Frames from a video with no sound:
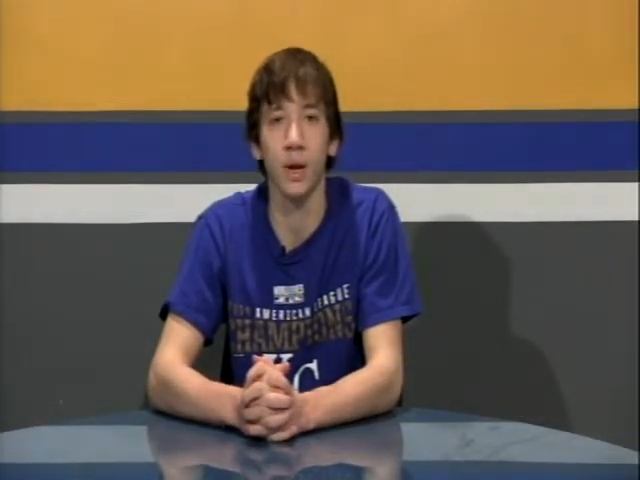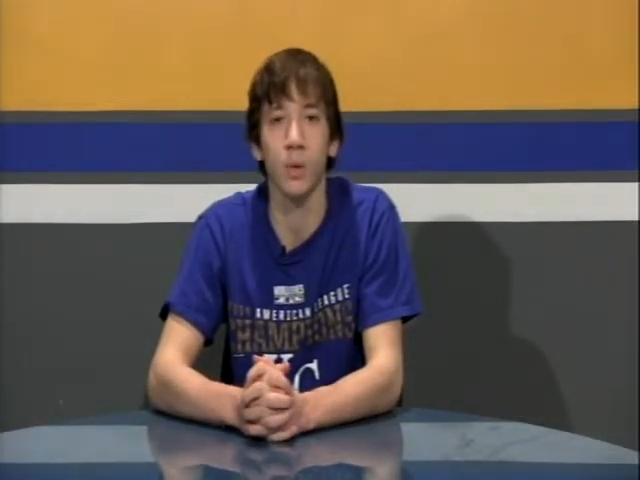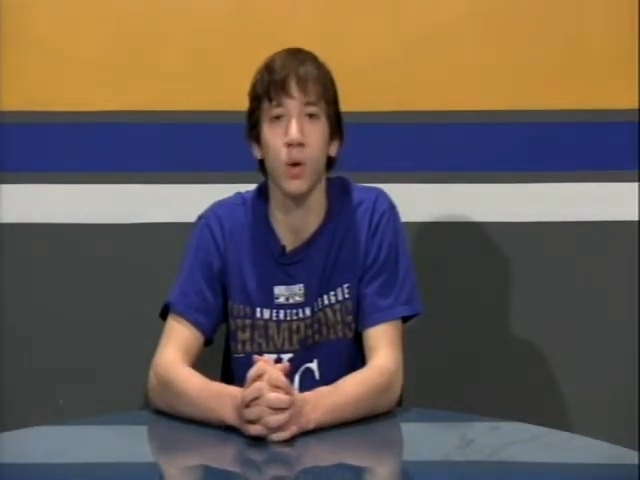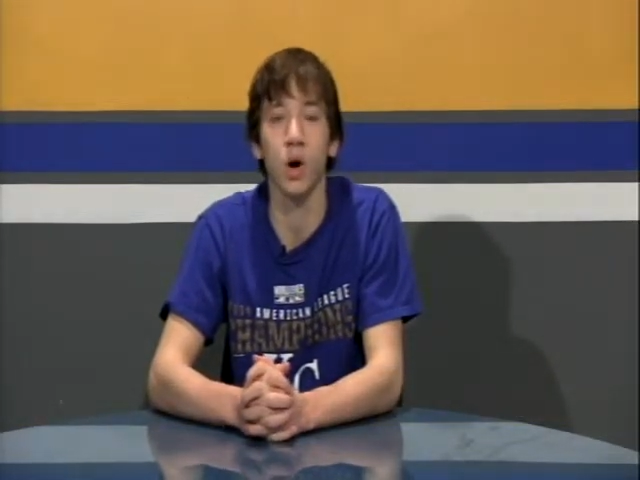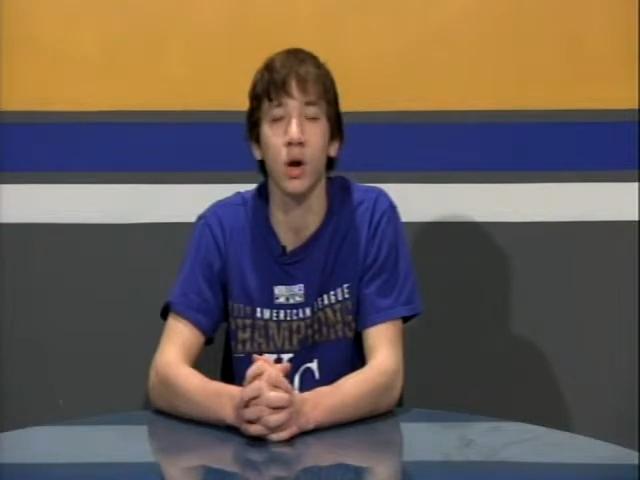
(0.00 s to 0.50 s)
hit
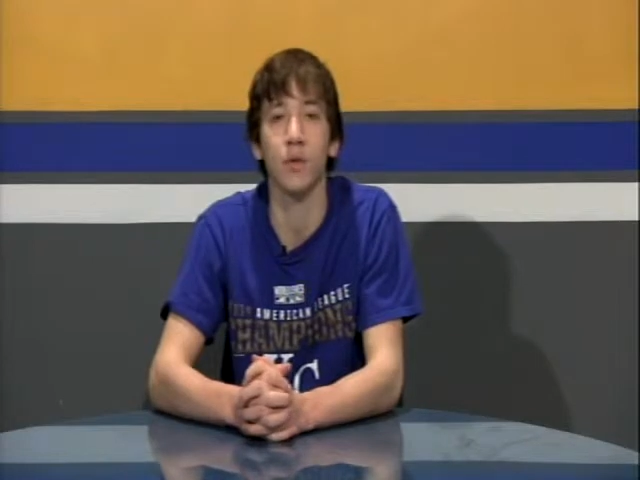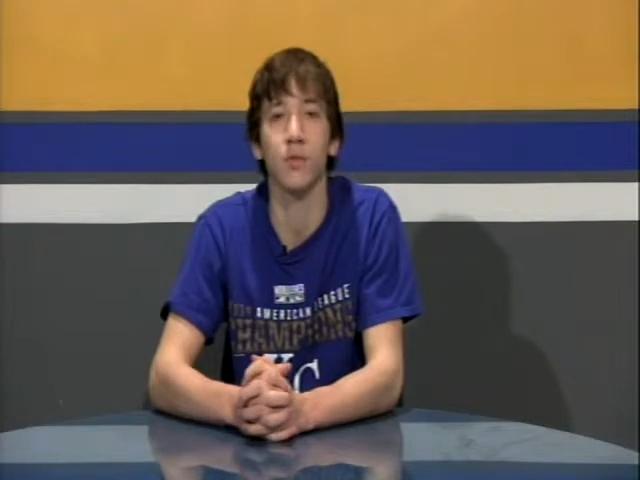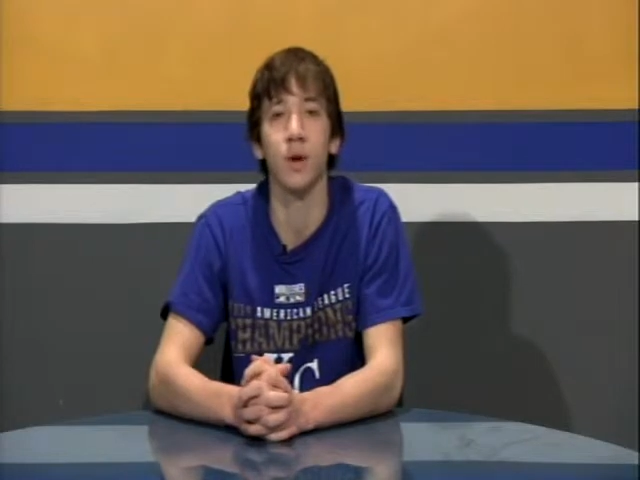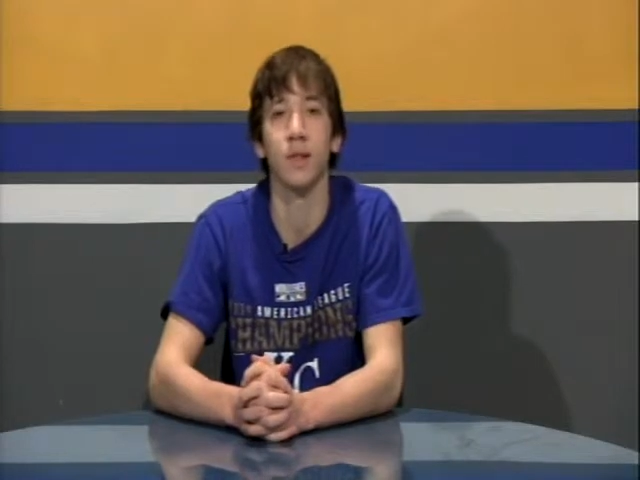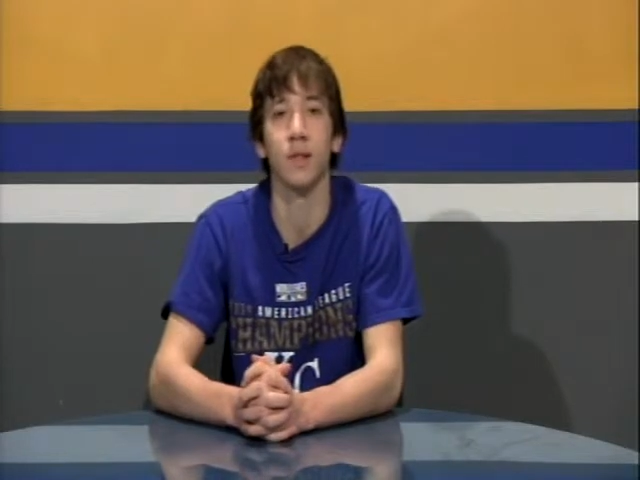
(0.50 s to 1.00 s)
a walk-off
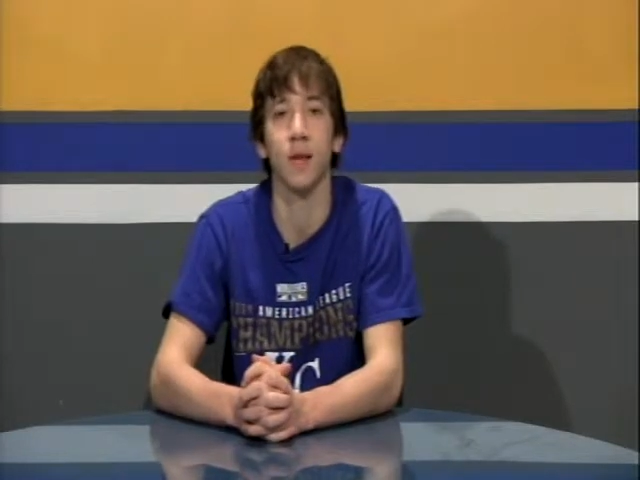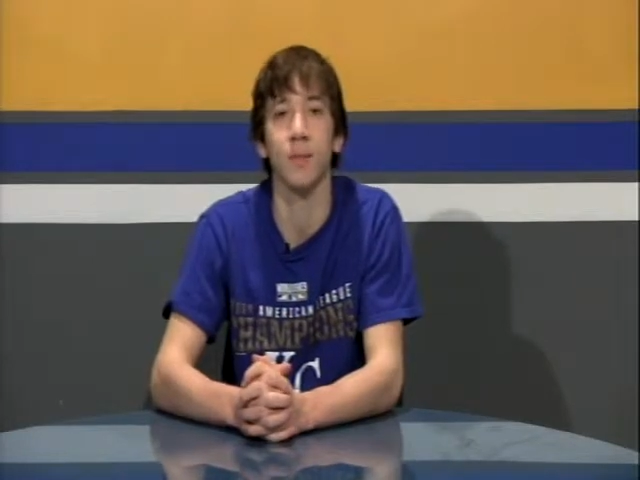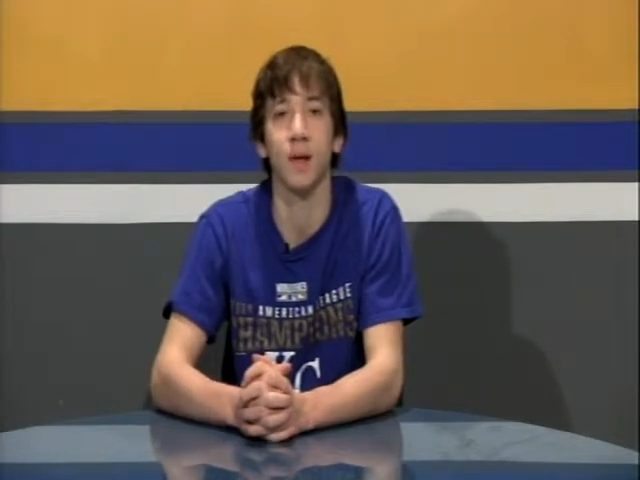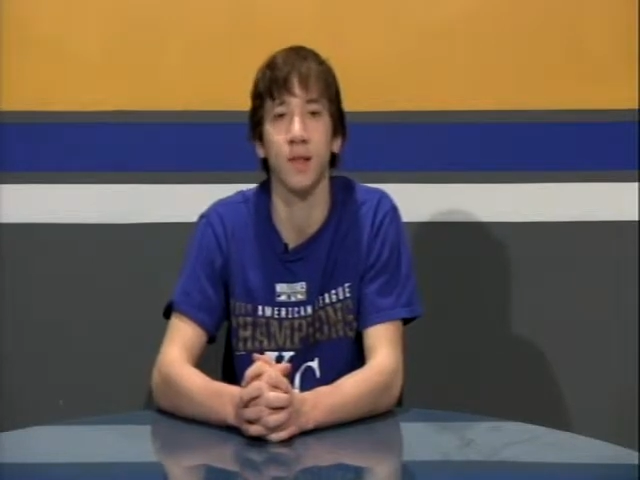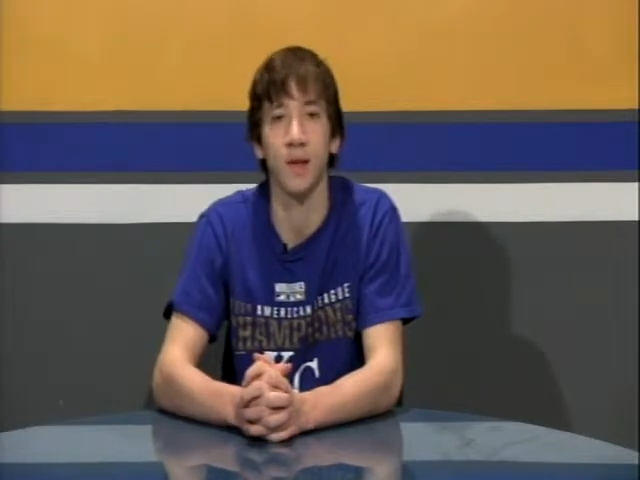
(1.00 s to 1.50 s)
grand
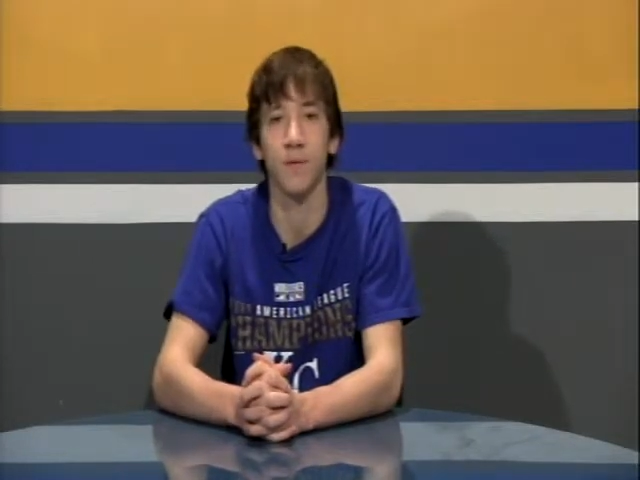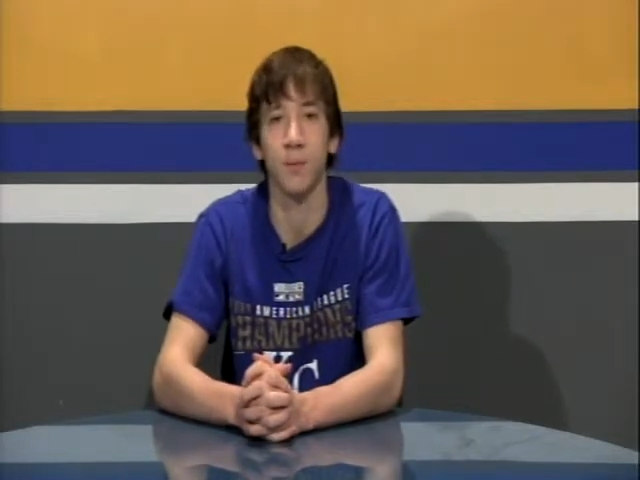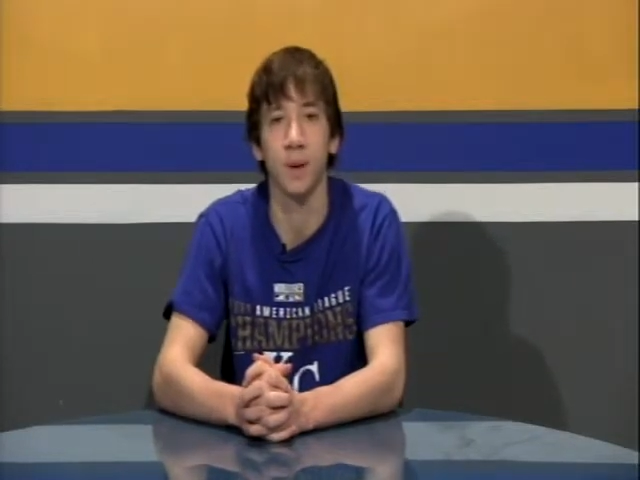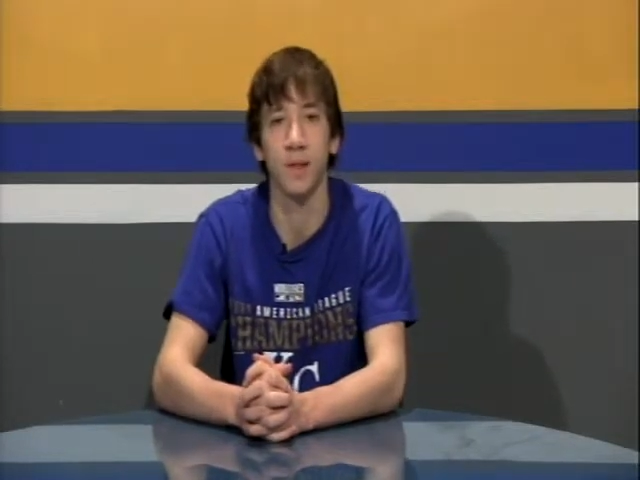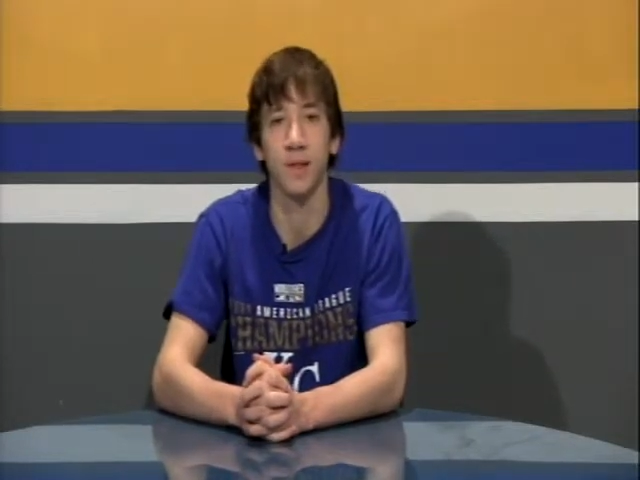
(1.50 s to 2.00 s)
slam last night for
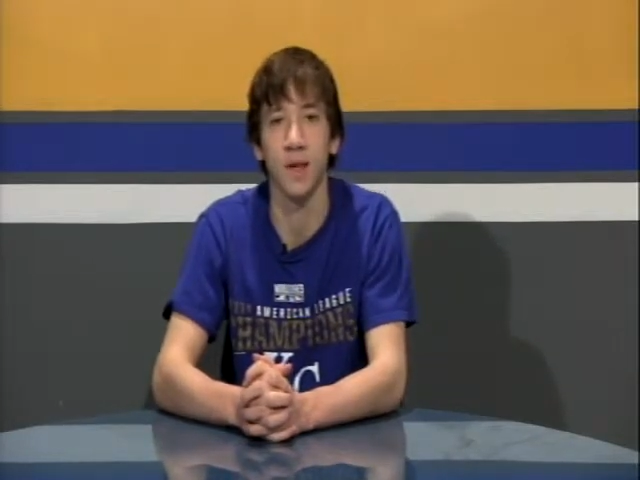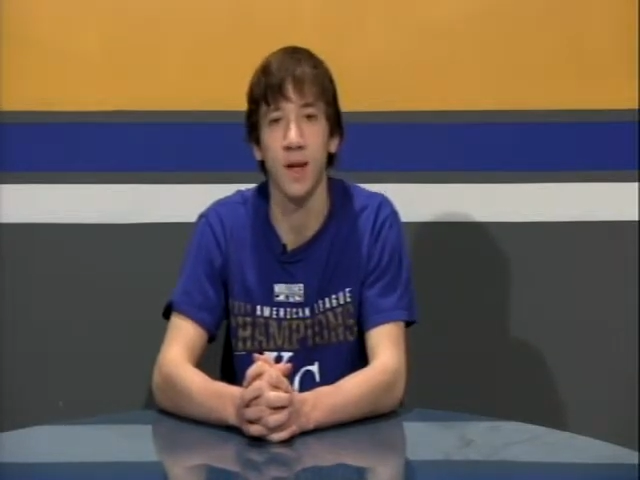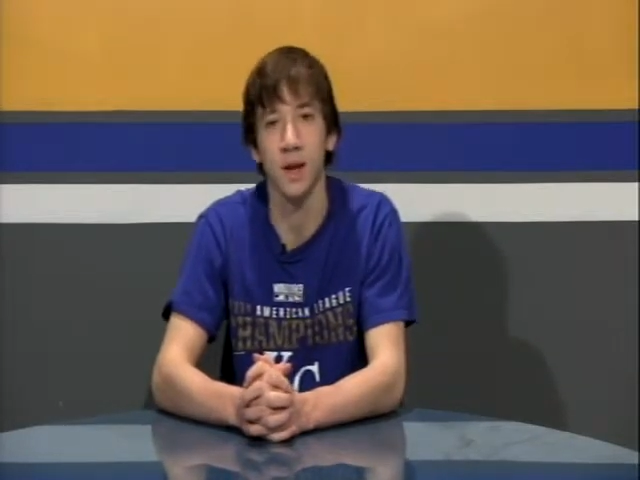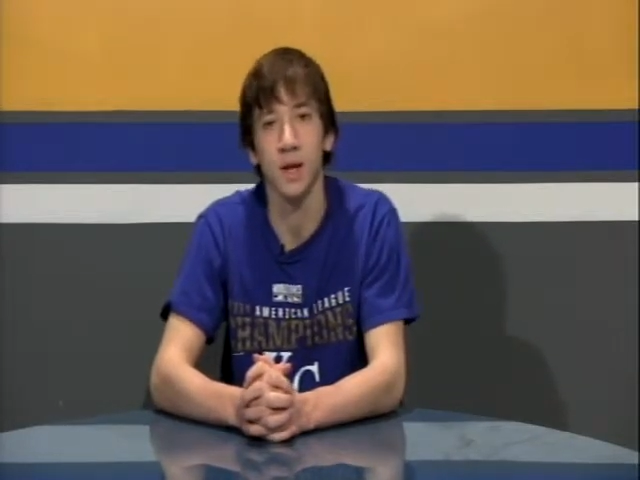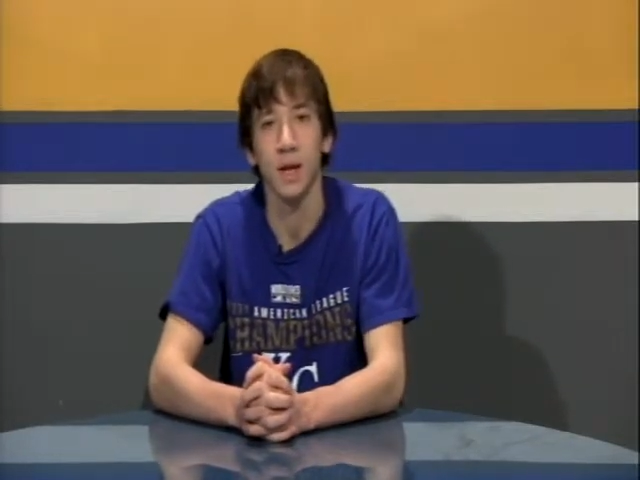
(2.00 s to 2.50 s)
Pitt
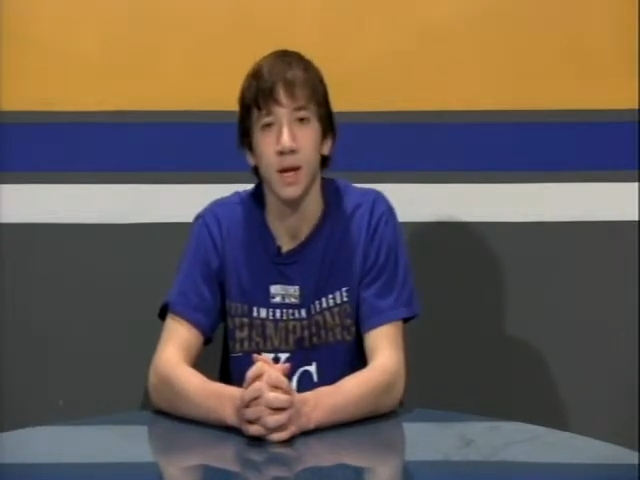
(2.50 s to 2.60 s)
State,